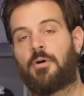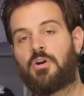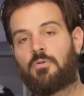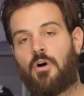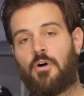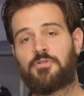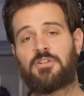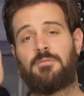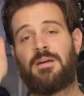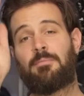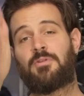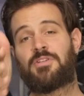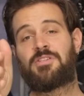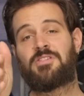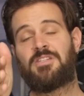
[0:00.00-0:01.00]
but you're also going to be
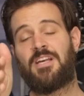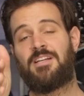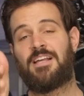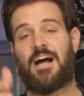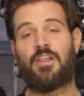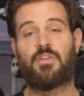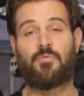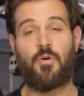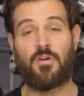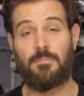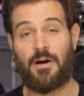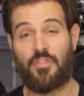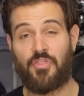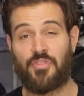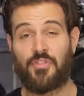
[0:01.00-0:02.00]
able to see down the road
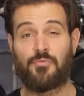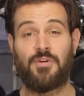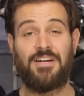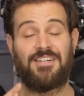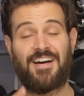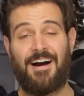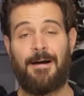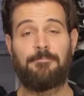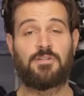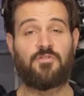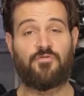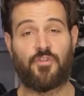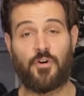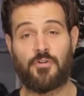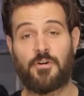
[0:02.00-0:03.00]
about three times
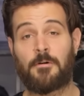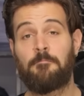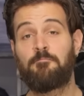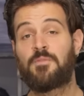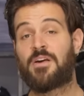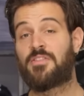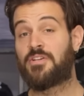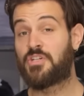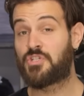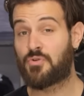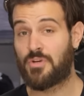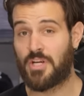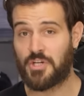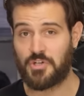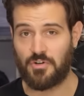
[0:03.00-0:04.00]
further than a
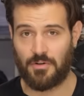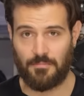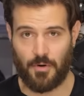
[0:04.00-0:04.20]
traditional